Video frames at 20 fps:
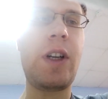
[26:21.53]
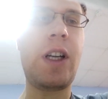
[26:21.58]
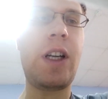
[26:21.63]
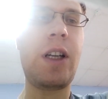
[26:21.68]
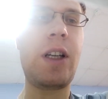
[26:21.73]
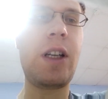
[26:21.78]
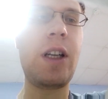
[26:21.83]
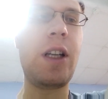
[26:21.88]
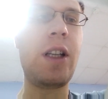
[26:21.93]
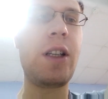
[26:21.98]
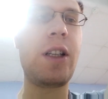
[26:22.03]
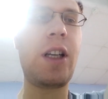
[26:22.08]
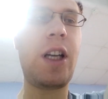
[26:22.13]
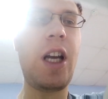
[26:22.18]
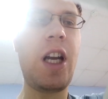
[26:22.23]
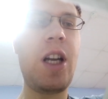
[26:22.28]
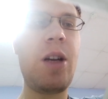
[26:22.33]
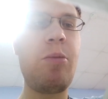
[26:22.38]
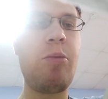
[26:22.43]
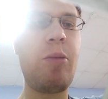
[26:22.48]
and
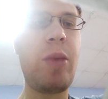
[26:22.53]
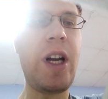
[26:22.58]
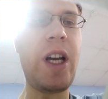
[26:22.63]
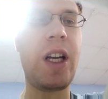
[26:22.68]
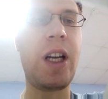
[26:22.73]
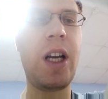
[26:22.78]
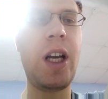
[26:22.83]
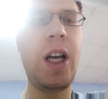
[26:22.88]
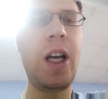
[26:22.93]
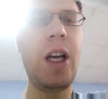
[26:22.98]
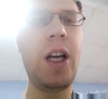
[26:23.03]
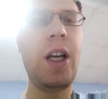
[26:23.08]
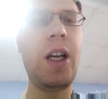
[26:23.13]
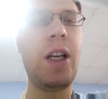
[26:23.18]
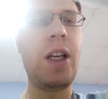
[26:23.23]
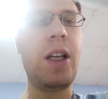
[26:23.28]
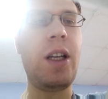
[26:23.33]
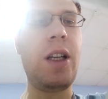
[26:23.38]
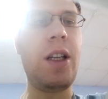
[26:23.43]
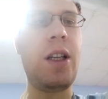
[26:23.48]
came back.
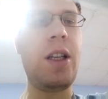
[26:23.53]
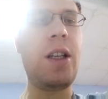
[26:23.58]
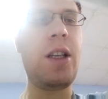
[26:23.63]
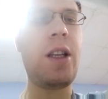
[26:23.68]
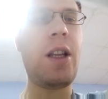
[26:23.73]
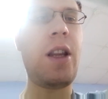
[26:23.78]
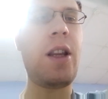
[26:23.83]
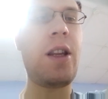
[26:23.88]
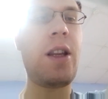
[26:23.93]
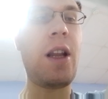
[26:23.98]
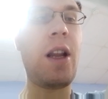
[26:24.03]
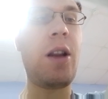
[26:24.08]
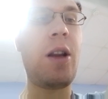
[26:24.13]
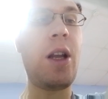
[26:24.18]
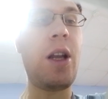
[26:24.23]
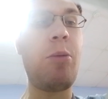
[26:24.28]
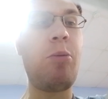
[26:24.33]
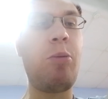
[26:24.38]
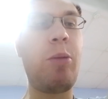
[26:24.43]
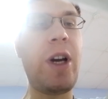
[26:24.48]
Is
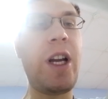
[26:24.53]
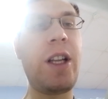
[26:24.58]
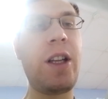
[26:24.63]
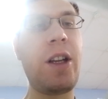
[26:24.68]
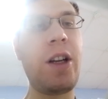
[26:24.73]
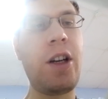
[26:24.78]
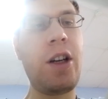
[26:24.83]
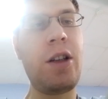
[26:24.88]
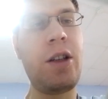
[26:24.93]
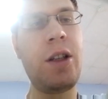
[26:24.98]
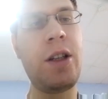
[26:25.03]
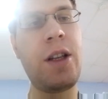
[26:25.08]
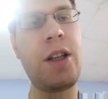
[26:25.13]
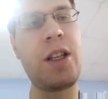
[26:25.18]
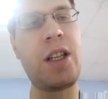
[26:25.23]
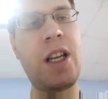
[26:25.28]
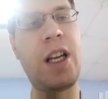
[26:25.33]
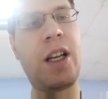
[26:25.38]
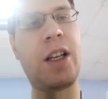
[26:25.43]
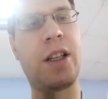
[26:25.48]
that better?
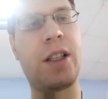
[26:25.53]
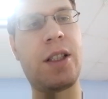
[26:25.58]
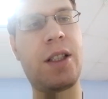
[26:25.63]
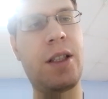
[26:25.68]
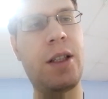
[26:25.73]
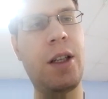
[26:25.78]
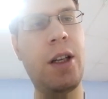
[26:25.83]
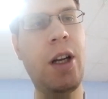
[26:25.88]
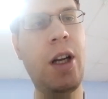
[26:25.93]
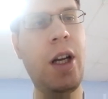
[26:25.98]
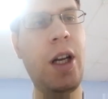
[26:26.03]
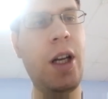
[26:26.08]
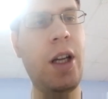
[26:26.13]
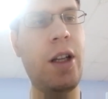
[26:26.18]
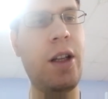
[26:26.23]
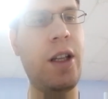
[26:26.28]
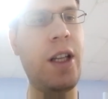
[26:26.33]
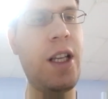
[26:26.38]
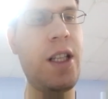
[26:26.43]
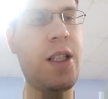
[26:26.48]
Thanks.
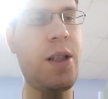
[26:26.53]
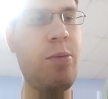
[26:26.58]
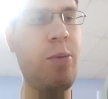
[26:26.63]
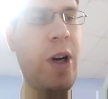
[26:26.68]
That's my